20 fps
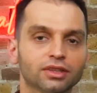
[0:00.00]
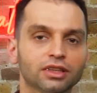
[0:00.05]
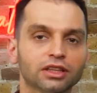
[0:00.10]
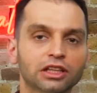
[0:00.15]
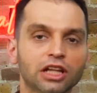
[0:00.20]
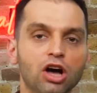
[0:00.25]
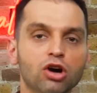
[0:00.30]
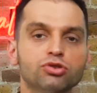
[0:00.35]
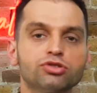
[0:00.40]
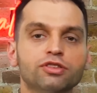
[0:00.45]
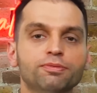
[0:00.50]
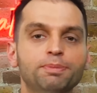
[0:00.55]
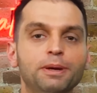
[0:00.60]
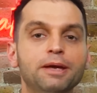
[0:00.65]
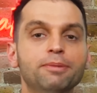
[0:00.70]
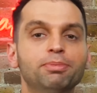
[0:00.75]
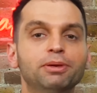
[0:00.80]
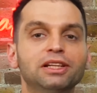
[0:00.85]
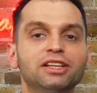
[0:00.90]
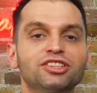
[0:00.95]
Loads of
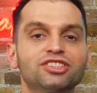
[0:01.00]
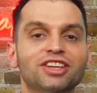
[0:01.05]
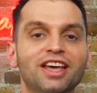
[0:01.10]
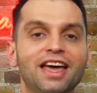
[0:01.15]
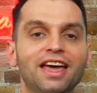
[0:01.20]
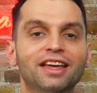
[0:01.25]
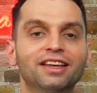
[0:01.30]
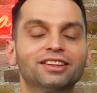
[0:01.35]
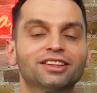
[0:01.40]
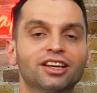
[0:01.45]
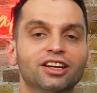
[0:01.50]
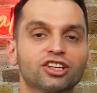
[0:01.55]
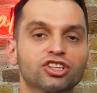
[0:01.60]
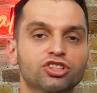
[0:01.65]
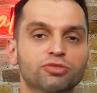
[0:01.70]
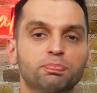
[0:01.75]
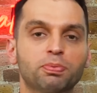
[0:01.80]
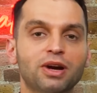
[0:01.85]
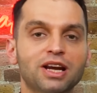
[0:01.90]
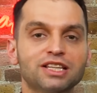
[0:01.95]
people are saying that
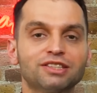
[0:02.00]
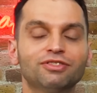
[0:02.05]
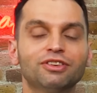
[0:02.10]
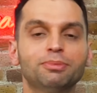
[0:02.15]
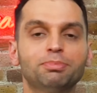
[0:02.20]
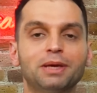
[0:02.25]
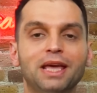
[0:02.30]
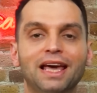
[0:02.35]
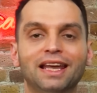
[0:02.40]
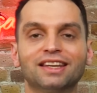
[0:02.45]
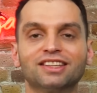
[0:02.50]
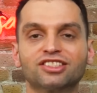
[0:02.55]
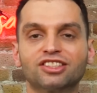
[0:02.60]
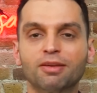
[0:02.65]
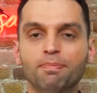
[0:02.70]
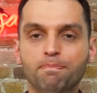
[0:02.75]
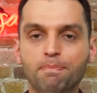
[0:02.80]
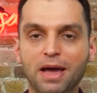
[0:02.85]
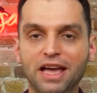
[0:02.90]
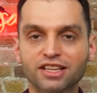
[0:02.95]
ExpressVPN is
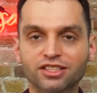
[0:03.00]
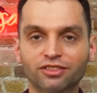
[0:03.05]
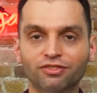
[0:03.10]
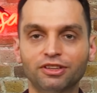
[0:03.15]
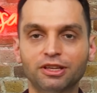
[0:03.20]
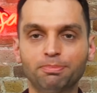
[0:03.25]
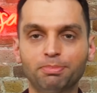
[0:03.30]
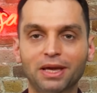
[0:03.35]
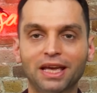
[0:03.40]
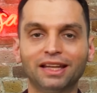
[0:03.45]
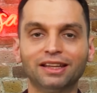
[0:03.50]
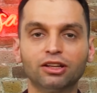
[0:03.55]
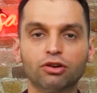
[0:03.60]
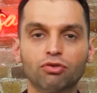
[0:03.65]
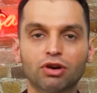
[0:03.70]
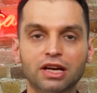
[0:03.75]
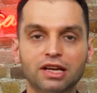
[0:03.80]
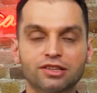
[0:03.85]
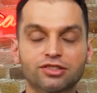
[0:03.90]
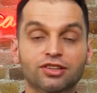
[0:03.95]
the best VPN
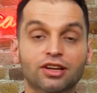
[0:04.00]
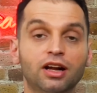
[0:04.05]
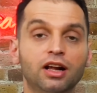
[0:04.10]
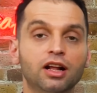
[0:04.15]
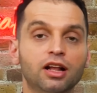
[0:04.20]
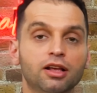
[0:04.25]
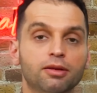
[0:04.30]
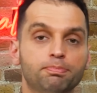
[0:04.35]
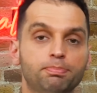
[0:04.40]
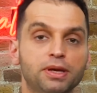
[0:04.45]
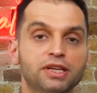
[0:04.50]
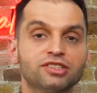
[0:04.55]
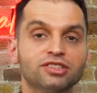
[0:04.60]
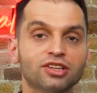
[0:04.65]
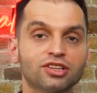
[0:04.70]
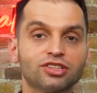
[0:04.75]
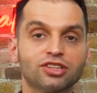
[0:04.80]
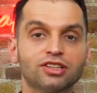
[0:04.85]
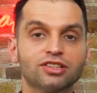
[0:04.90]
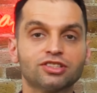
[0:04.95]
there is.
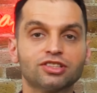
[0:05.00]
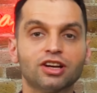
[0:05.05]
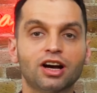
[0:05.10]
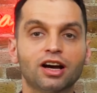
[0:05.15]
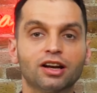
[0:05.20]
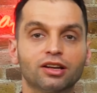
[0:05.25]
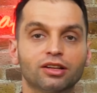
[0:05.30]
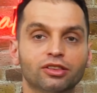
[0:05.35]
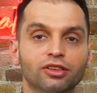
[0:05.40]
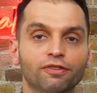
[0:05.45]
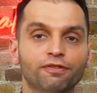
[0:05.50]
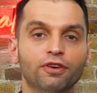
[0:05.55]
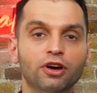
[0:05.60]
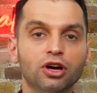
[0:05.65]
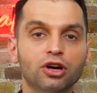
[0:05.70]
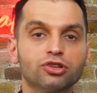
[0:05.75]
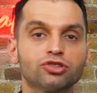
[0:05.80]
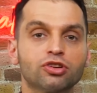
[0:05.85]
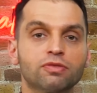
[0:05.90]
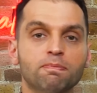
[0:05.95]
Business Insider, The
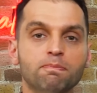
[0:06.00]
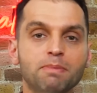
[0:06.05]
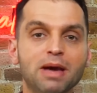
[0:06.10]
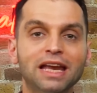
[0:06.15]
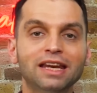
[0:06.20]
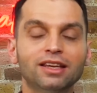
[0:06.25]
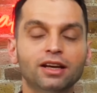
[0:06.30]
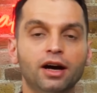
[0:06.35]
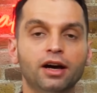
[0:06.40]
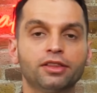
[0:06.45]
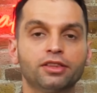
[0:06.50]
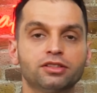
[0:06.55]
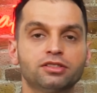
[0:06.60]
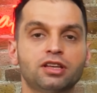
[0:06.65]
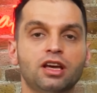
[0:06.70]
Verge, and many other